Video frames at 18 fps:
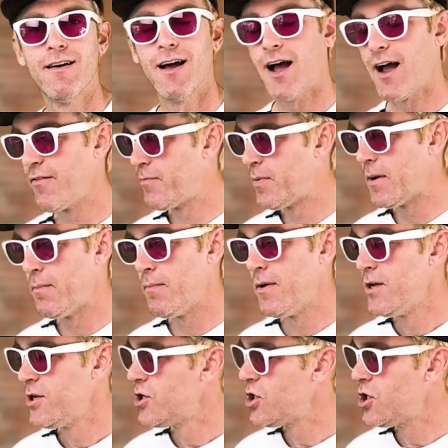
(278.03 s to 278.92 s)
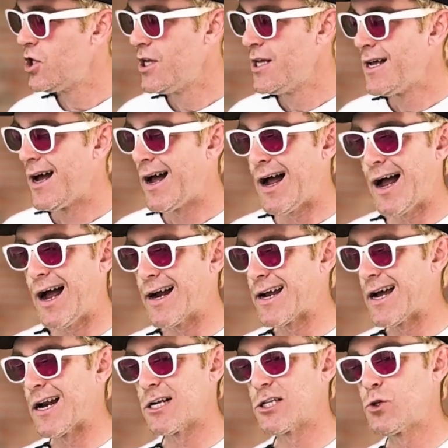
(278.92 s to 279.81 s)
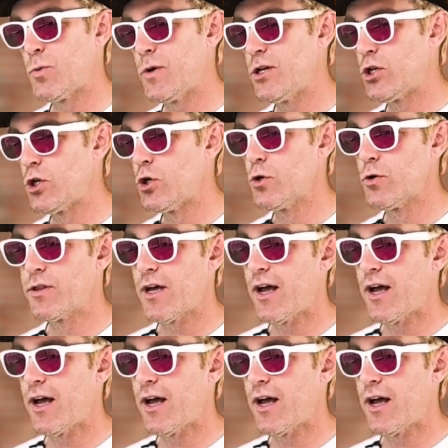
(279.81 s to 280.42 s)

I got a sweet tooth.